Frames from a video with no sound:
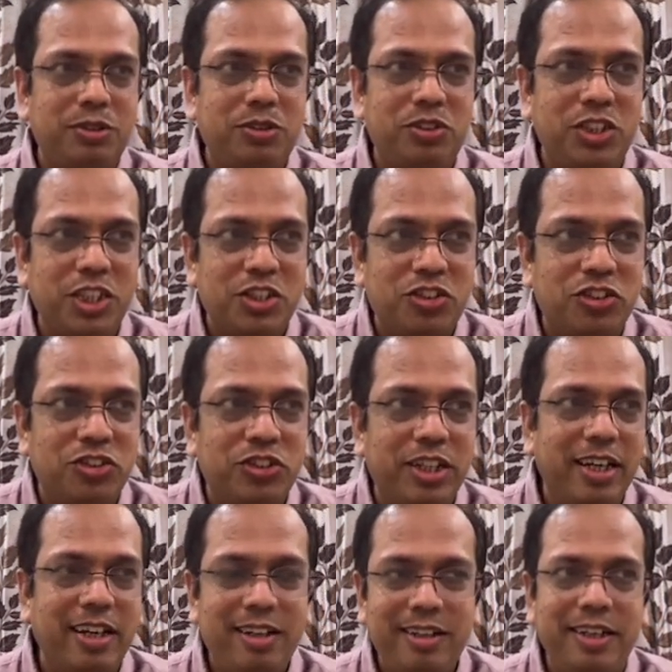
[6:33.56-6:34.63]
just
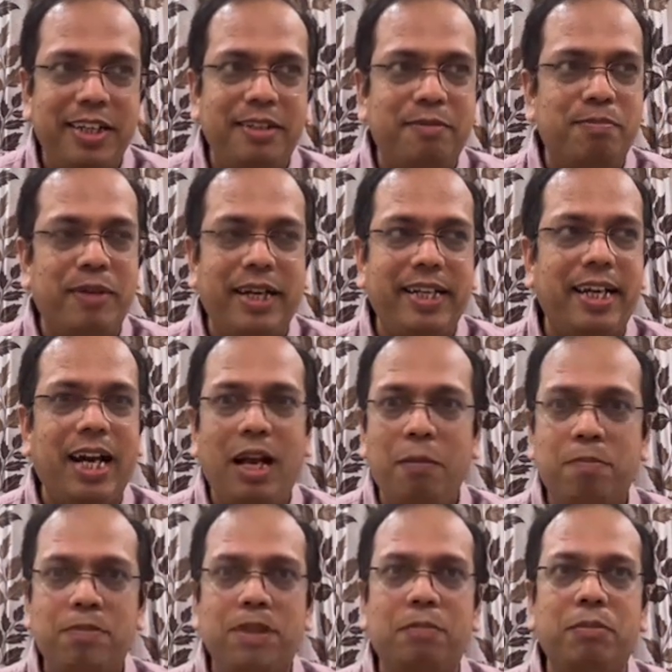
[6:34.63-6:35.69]
share. It might
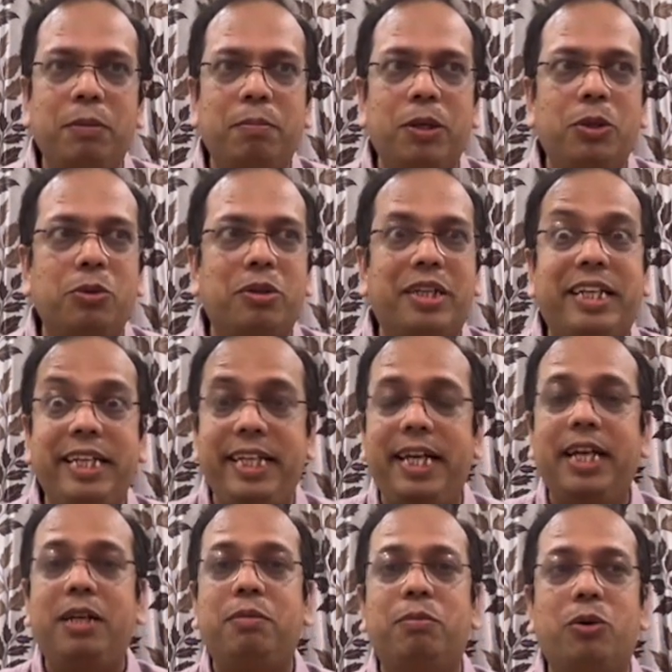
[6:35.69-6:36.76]
help some people to
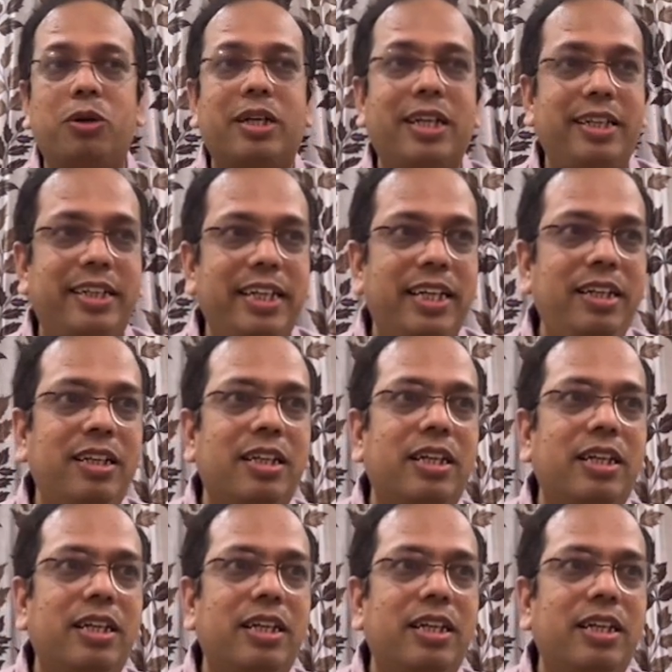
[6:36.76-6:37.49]
create more content.